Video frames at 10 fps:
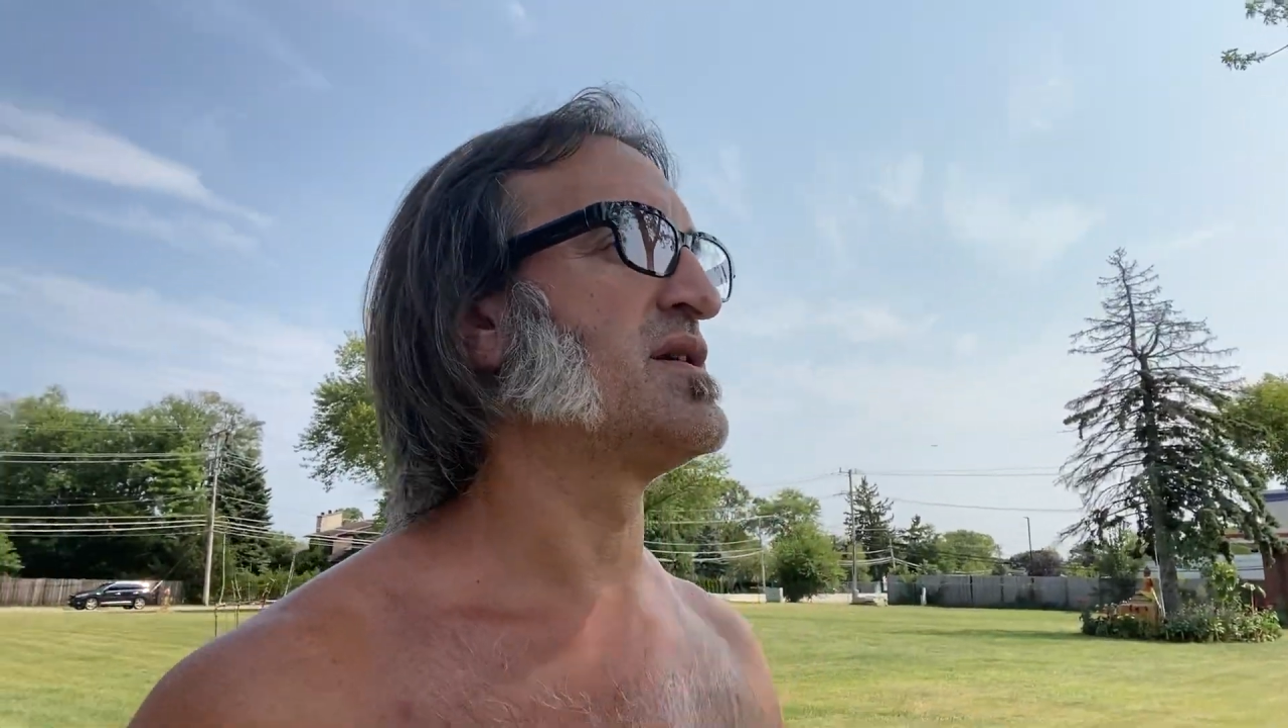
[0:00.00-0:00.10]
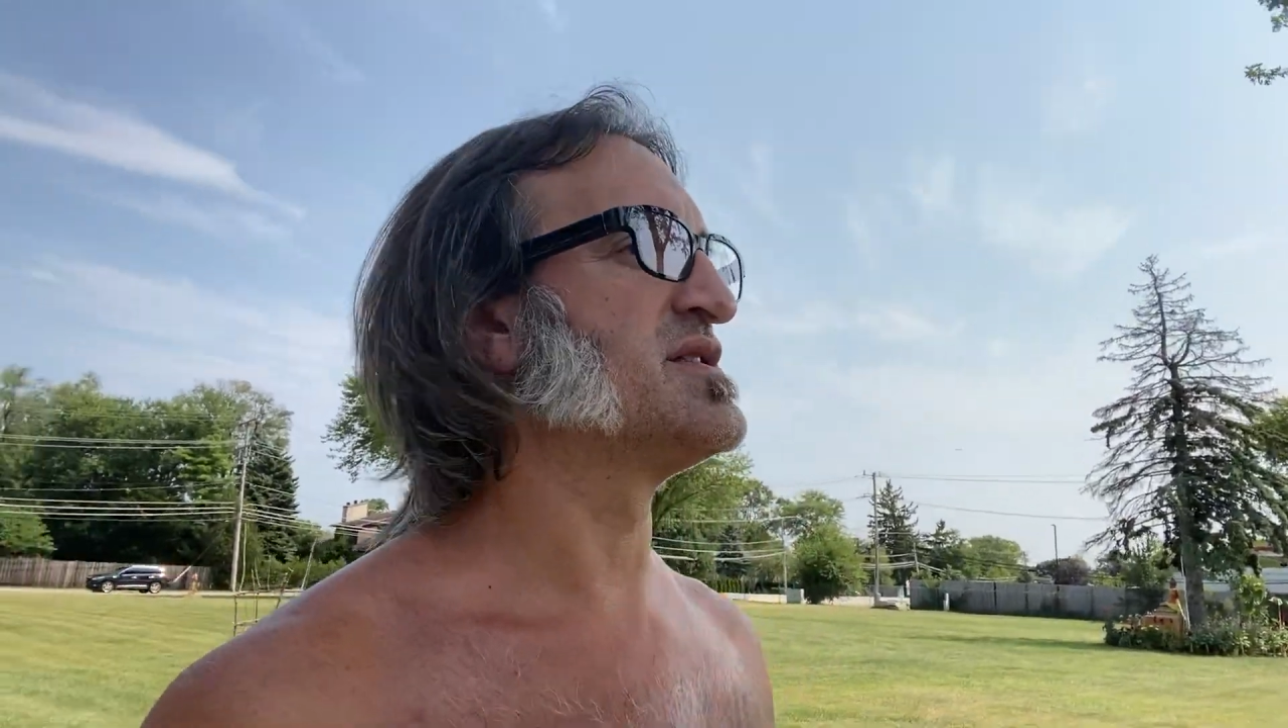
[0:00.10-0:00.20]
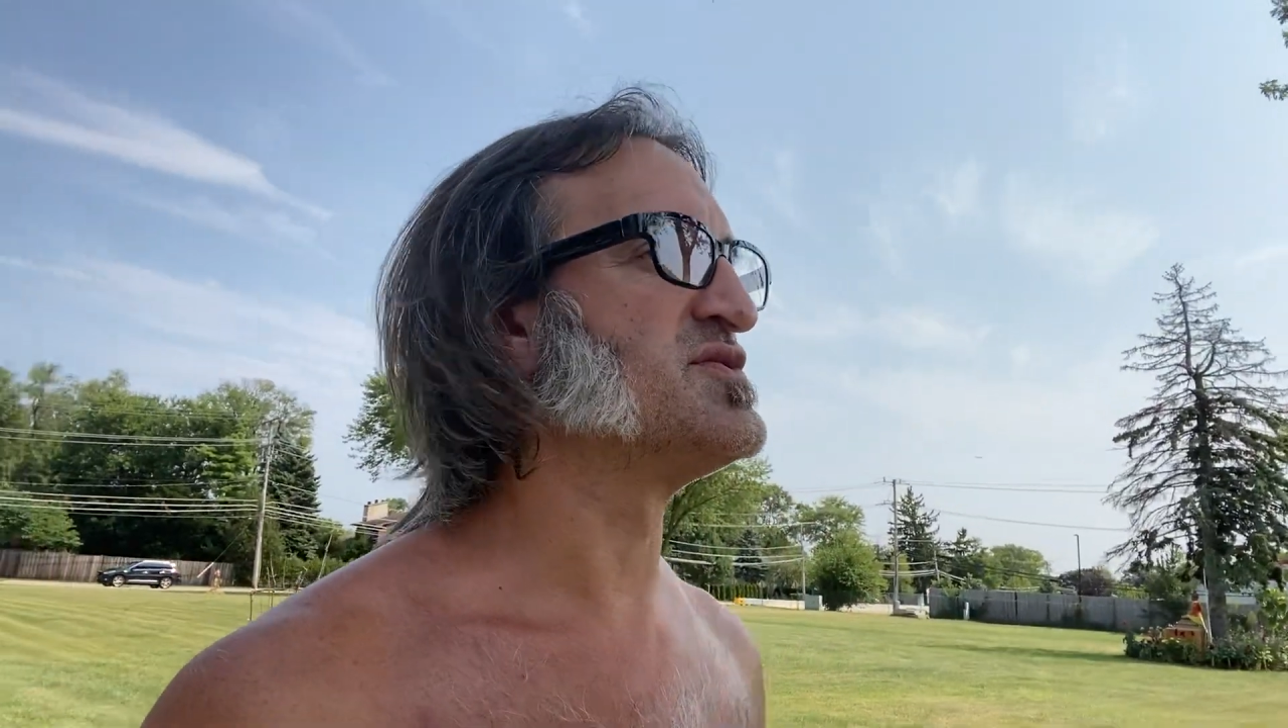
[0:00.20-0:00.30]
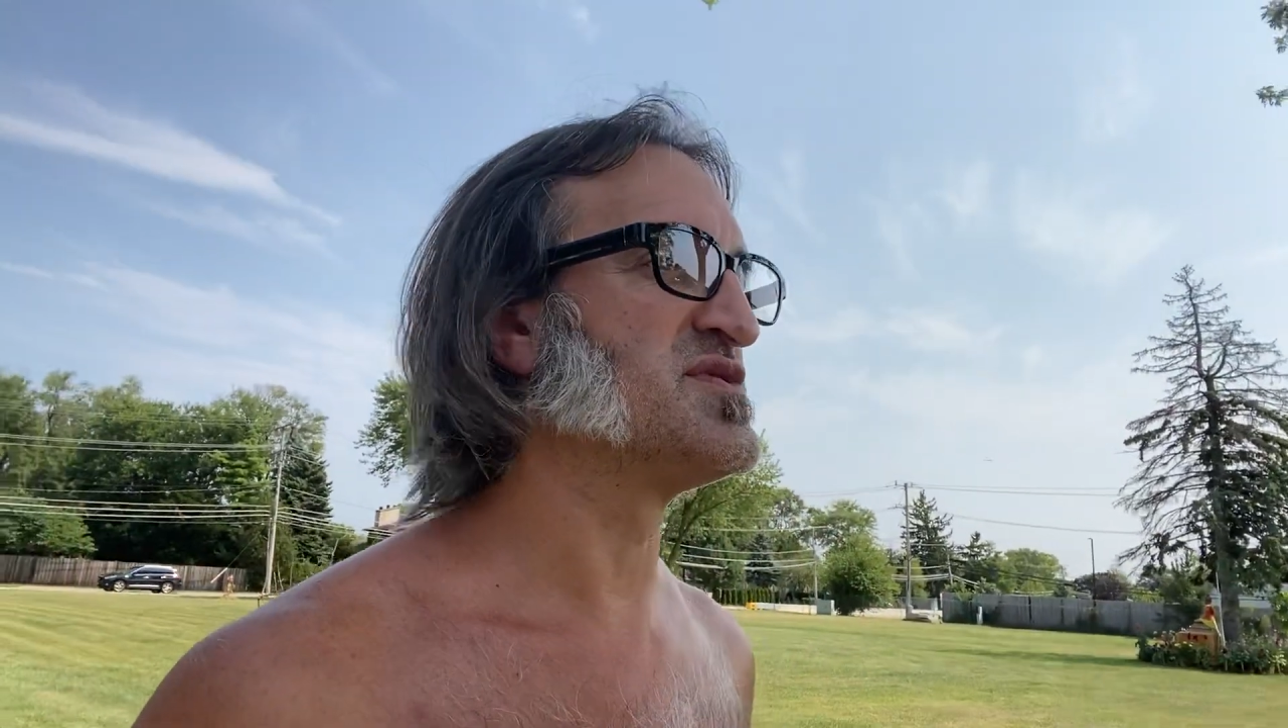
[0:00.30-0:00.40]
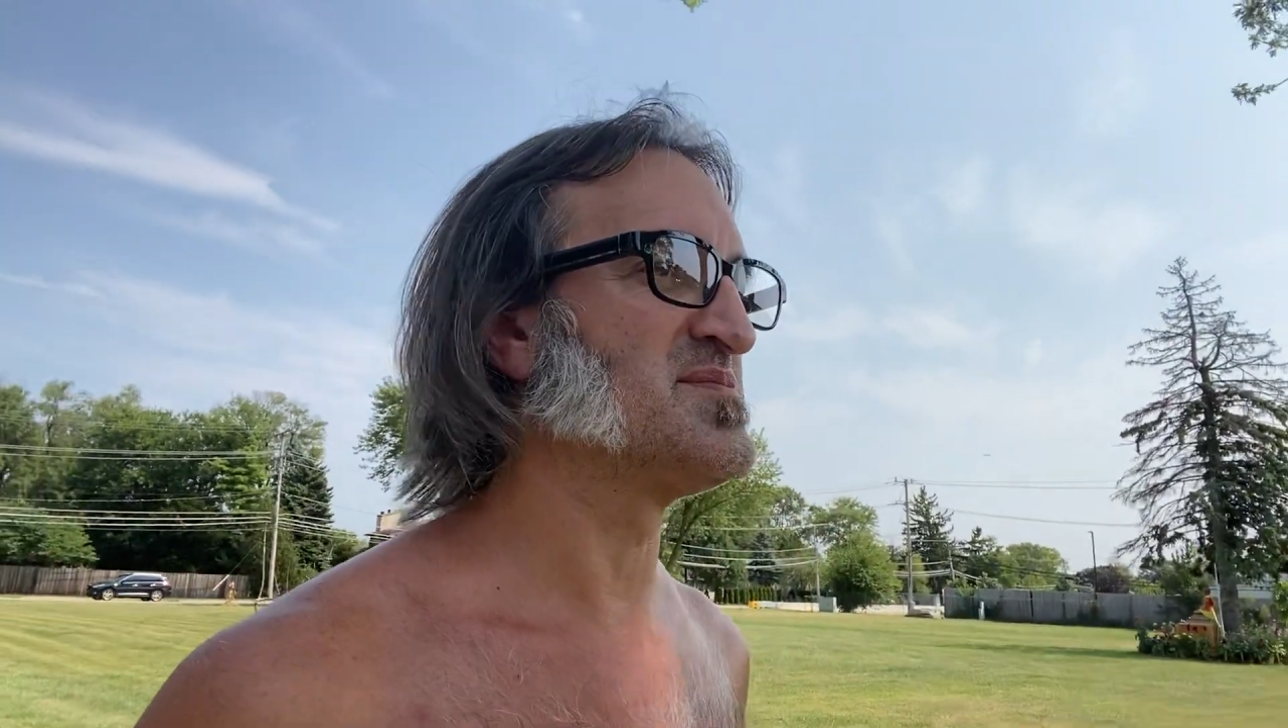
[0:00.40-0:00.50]
to
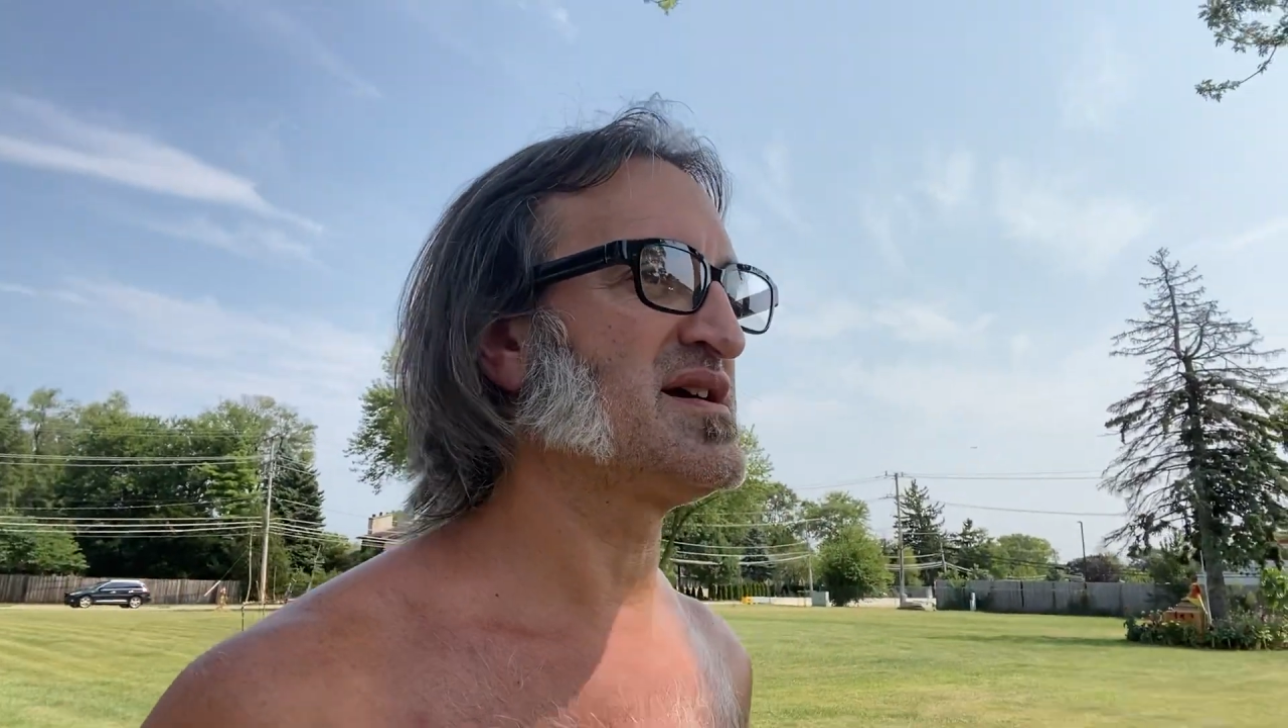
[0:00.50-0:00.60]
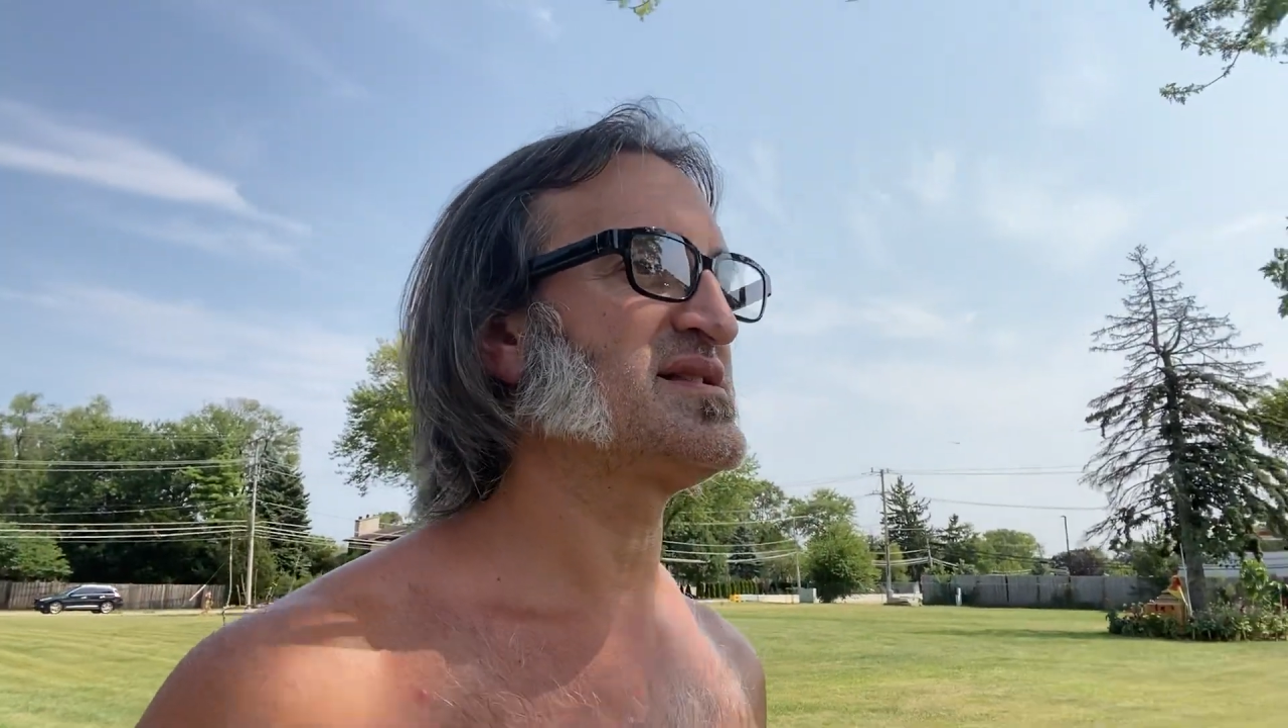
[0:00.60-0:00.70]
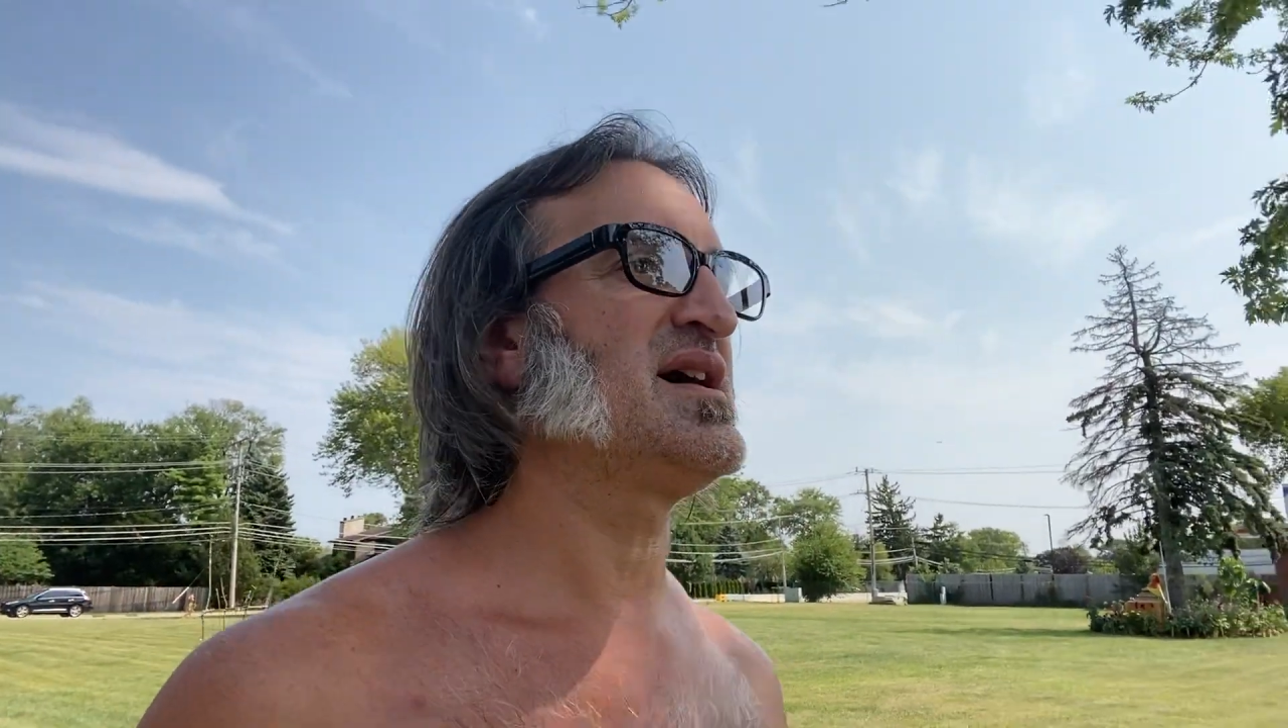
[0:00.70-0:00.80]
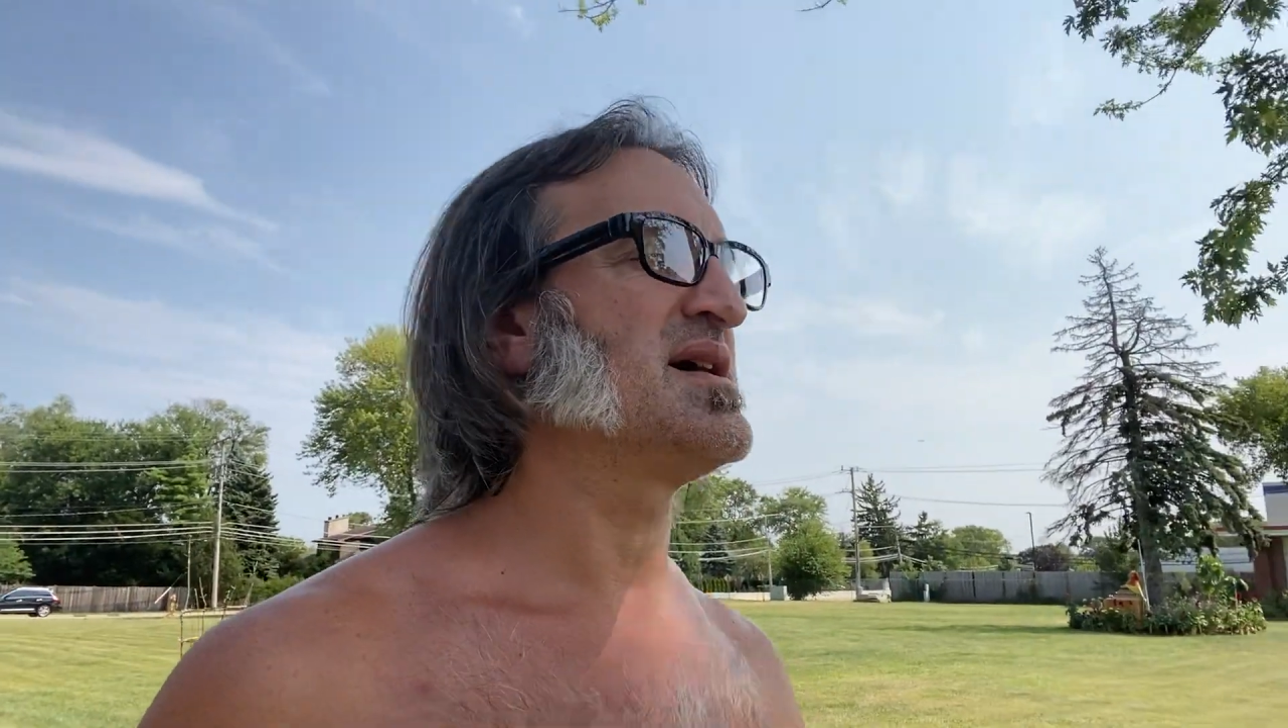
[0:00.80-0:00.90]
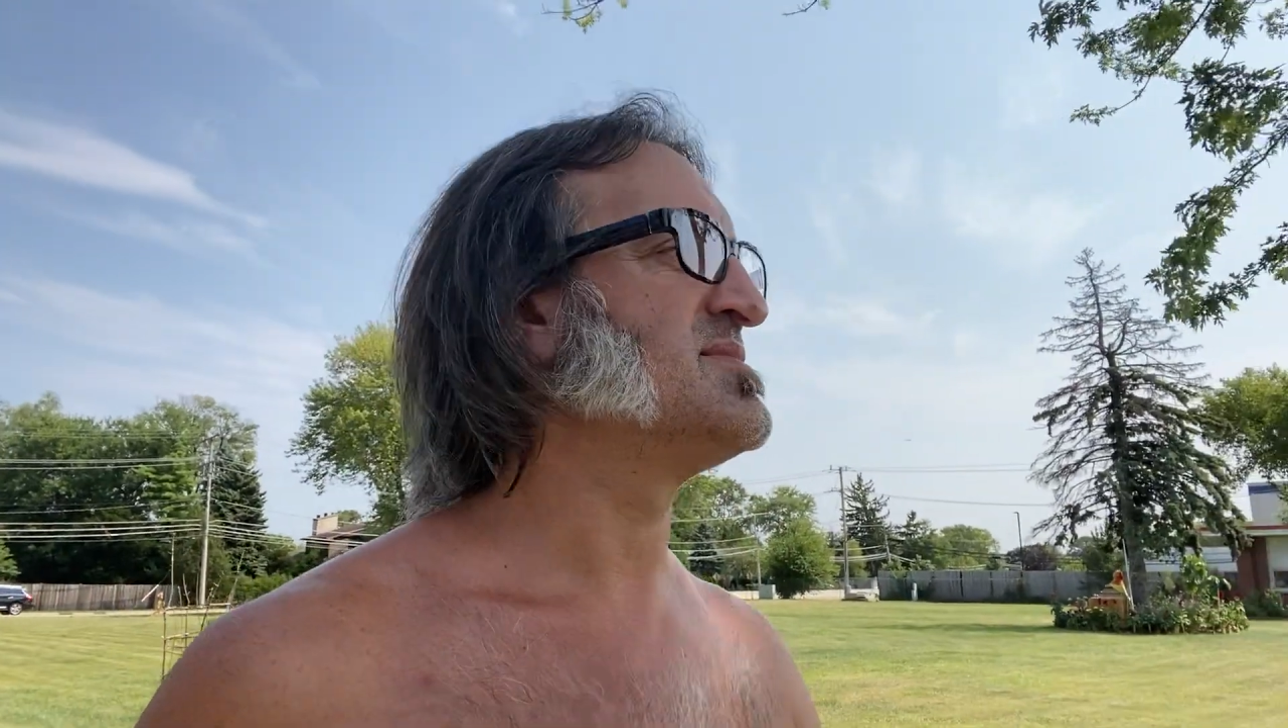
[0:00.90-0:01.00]
do with my
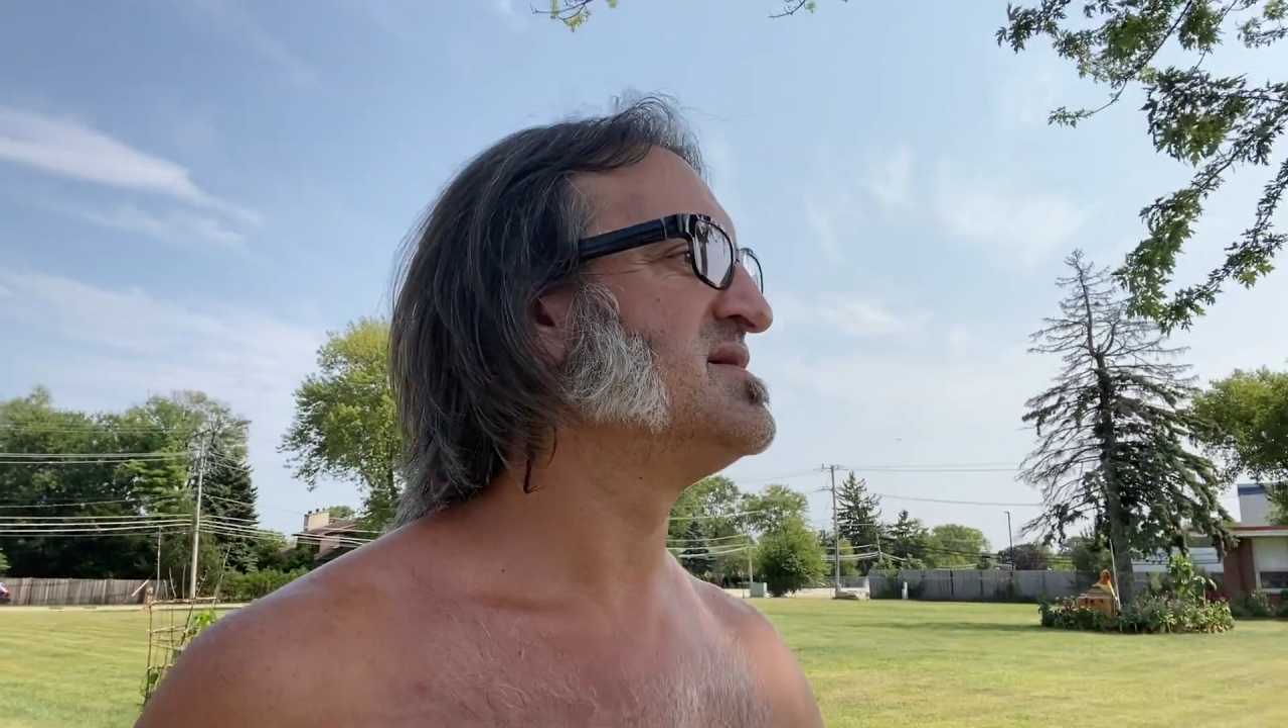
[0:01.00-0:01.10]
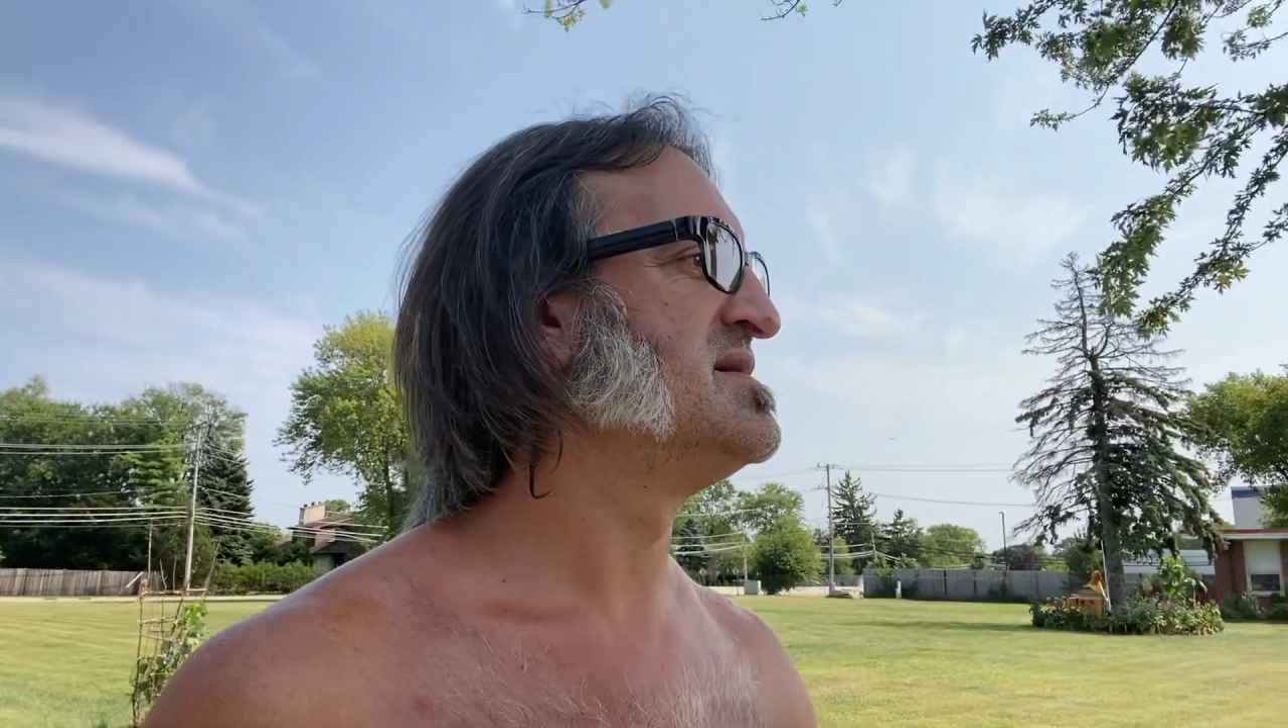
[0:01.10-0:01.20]
time.